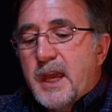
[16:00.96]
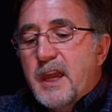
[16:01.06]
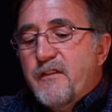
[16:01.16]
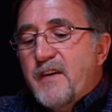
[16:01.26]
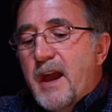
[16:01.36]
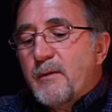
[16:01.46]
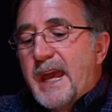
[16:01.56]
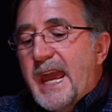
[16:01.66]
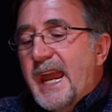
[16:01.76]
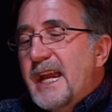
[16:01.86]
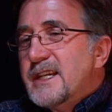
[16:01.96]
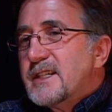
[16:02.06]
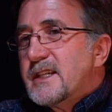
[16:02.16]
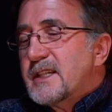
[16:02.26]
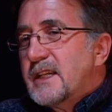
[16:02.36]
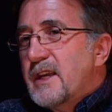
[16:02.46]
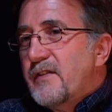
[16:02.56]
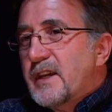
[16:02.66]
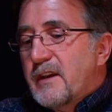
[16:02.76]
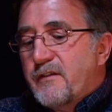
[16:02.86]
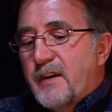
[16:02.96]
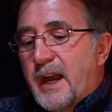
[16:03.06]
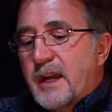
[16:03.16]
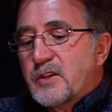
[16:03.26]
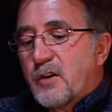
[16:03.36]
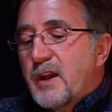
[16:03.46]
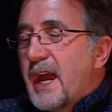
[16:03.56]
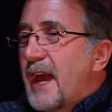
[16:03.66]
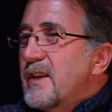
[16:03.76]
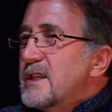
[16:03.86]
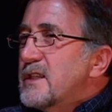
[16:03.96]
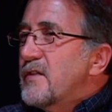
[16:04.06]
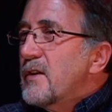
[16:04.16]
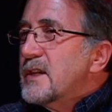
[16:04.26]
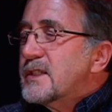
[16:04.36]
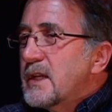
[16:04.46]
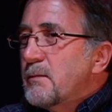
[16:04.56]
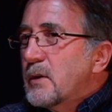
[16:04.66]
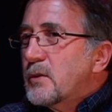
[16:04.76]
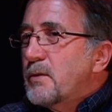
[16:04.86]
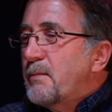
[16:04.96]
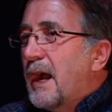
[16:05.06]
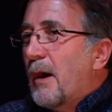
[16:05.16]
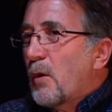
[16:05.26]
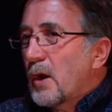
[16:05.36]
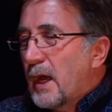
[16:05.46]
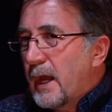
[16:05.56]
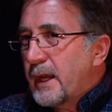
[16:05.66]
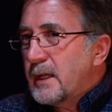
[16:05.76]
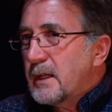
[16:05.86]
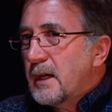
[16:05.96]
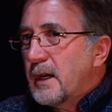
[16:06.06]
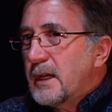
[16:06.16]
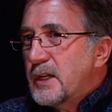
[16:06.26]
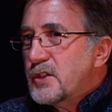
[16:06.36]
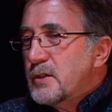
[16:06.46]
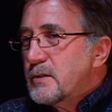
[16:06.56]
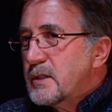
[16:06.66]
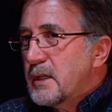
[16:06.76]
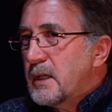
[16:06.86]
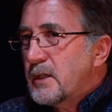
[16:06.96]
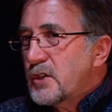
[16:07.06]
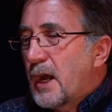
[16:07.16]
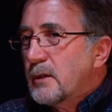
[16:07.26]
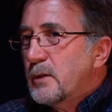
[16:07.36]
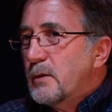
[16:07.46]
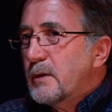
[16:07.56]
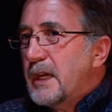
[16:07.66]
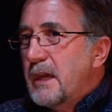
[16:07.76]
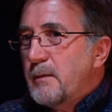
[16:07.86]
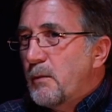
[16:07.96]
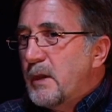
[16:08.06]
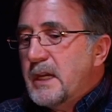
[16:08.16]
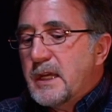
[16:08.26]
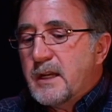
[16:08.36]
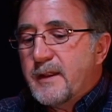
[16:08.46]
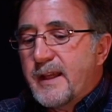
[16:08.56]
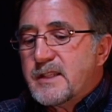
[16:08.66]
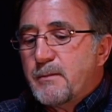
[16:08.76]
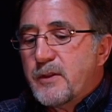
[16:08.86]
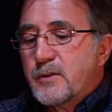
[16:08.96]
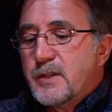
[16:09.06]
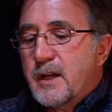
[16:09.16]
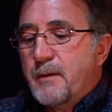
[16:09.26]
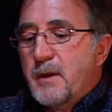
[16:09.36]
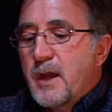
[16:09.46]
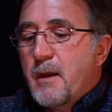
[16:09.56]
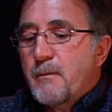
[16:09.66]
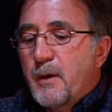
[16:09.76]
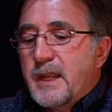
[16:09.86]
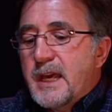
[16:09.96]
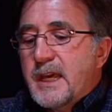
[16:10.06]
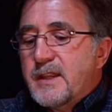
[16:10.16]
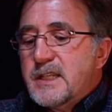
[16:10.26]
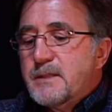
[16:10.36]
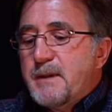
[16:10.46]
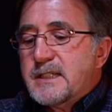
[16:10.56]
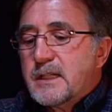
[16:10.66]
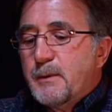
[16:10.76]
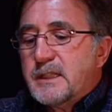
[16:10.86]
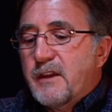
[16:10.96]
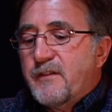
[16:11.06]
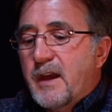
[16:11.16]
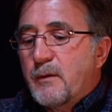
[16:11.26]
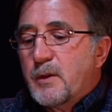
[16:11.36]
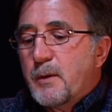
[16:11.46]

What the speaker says: He found age as a significant factor, and this is very similar to power line issues and childhood leukemia, and we can get into that some other time. But this is basically what they found.